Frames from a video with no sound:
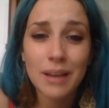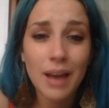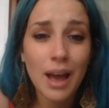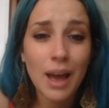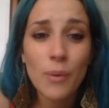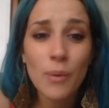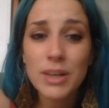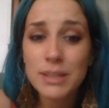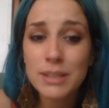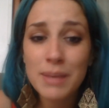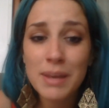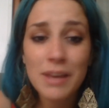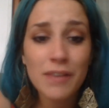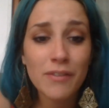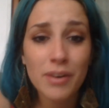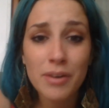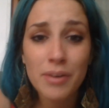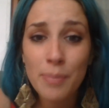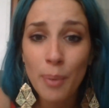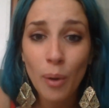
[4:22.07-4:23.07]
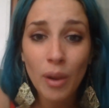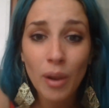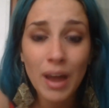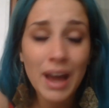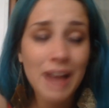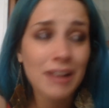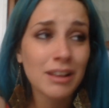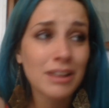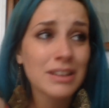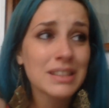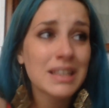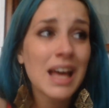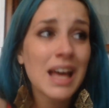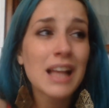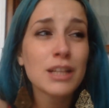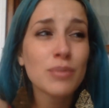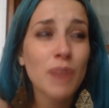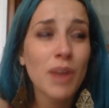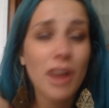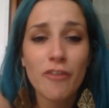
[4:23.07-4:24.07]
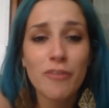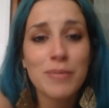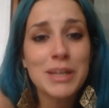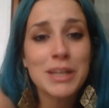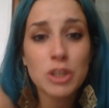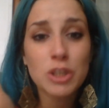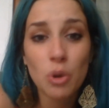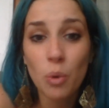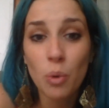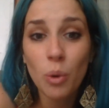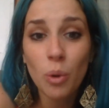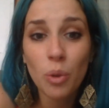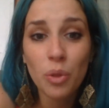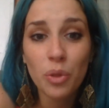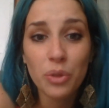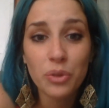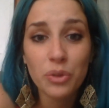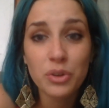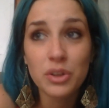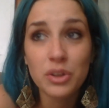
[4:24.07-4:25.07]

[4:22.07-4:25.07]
I was being very polite because that's what I've been told